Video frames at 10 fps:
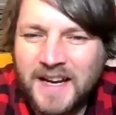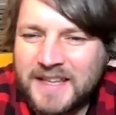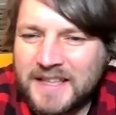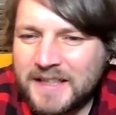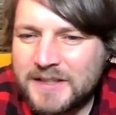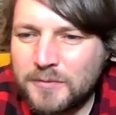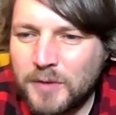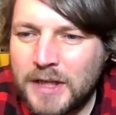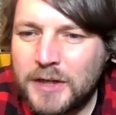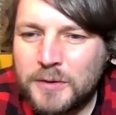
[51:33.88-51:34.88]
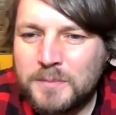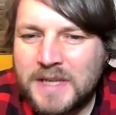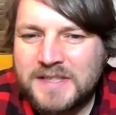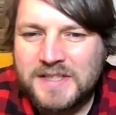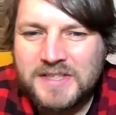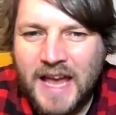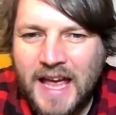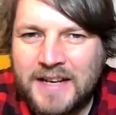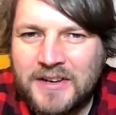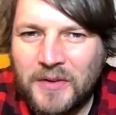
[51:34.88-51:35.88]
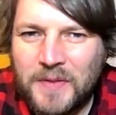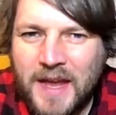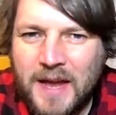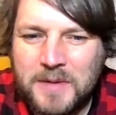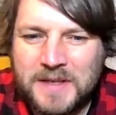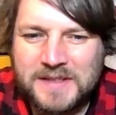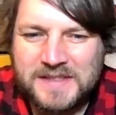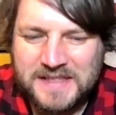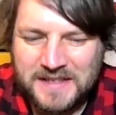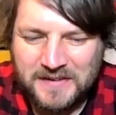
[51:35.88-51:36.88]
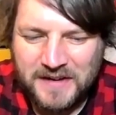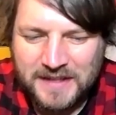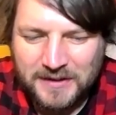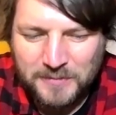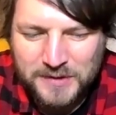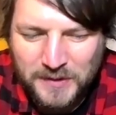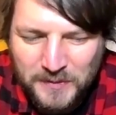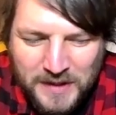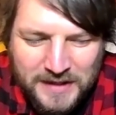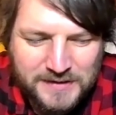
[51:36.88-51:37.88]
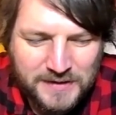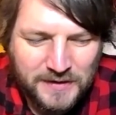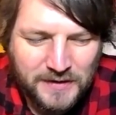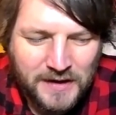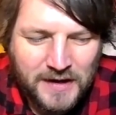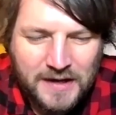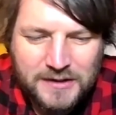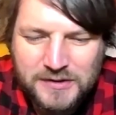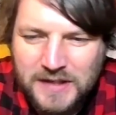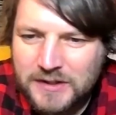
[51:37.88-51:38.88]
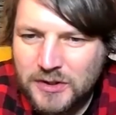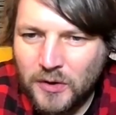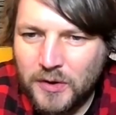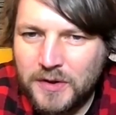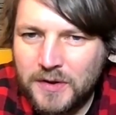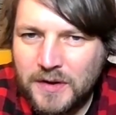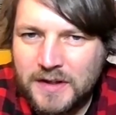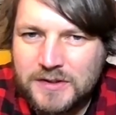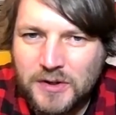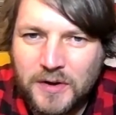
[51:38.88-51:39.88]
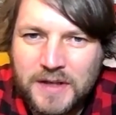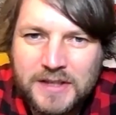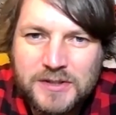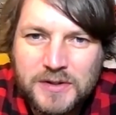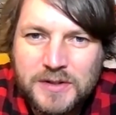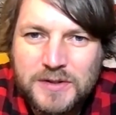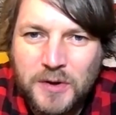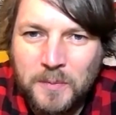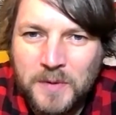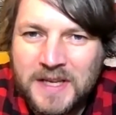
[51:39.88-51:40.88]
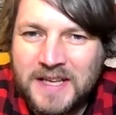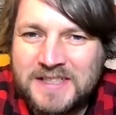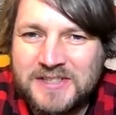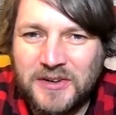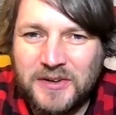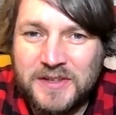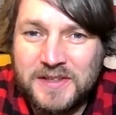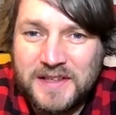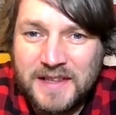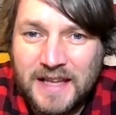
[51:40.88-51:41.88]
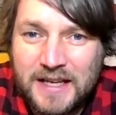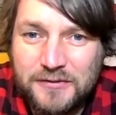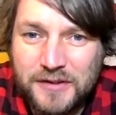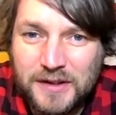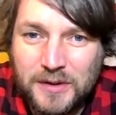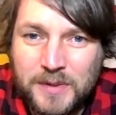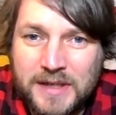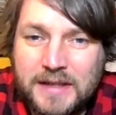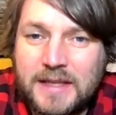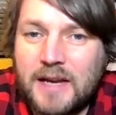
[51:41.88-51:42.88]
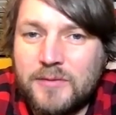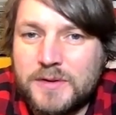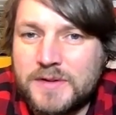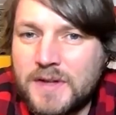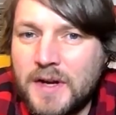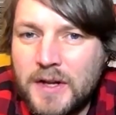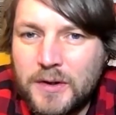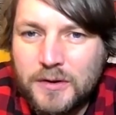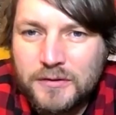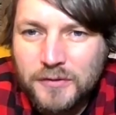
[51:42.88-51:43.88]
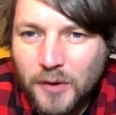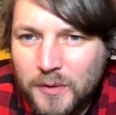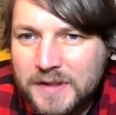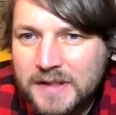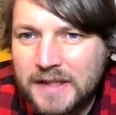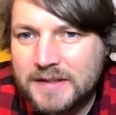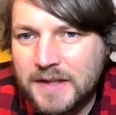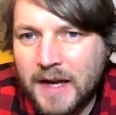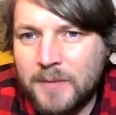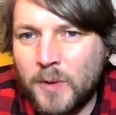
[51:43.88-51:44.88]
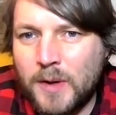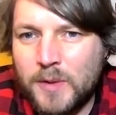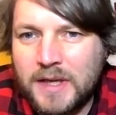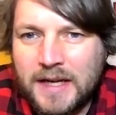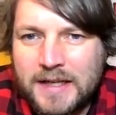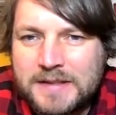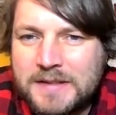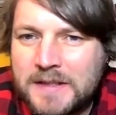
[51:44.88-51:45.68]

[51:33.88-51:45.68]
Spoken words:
I think that's a really good message to end on there, because I think we do need to just enjoy each other's company, enjoy life a little bit. And I think everyone's looking forward to that time where we can